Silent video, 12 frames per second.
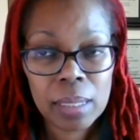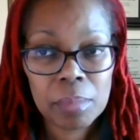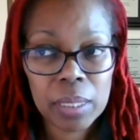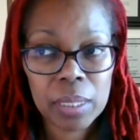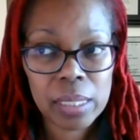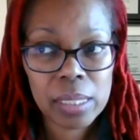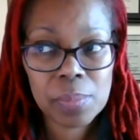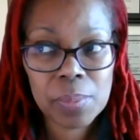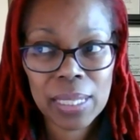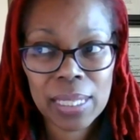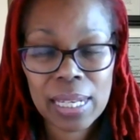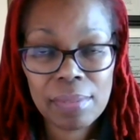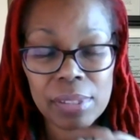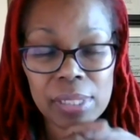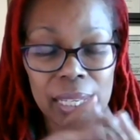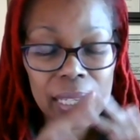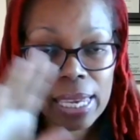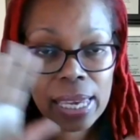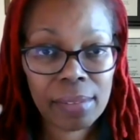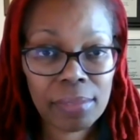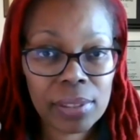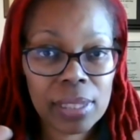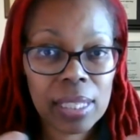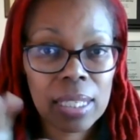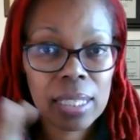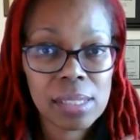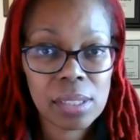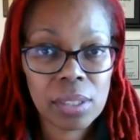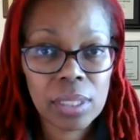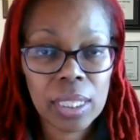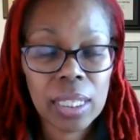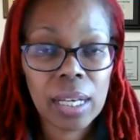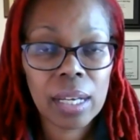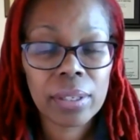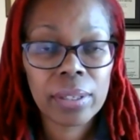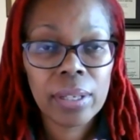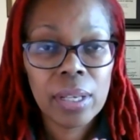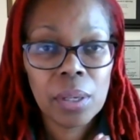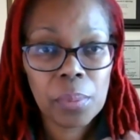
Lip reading: because we can never take everything as a cookie cutter.